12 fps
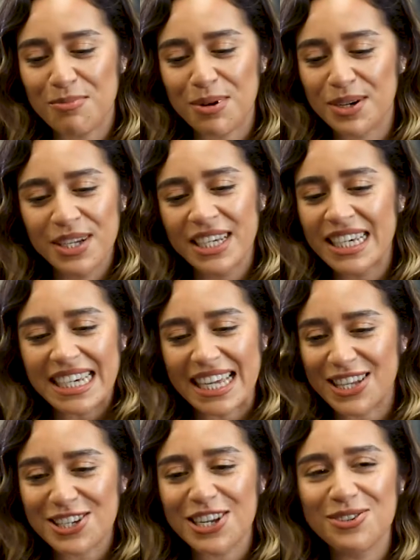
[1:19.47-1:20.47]
But yeah,
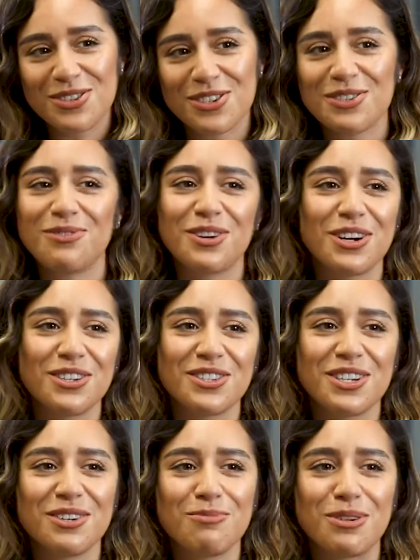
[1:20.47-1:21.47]
there's loads of stuff I can't
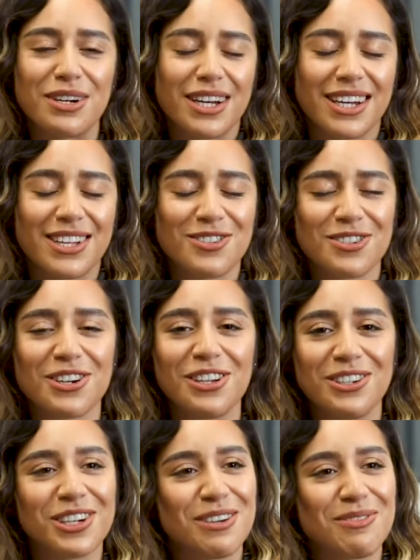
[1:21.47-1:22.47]
do, but I just got
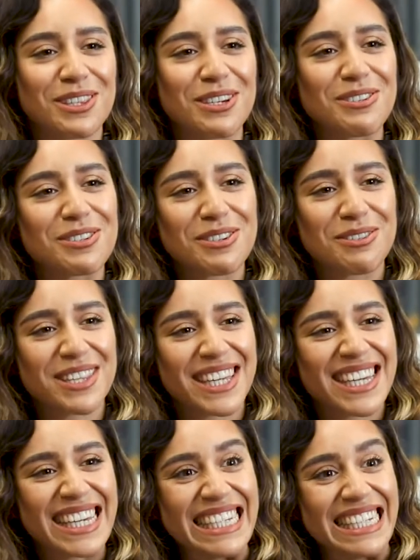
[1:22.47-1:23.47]
lucky with those two, I
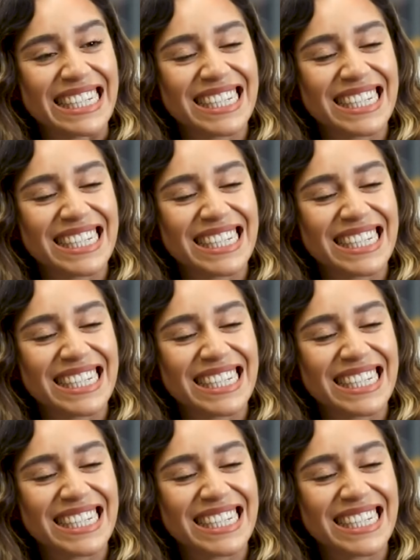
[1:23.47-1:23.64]
think.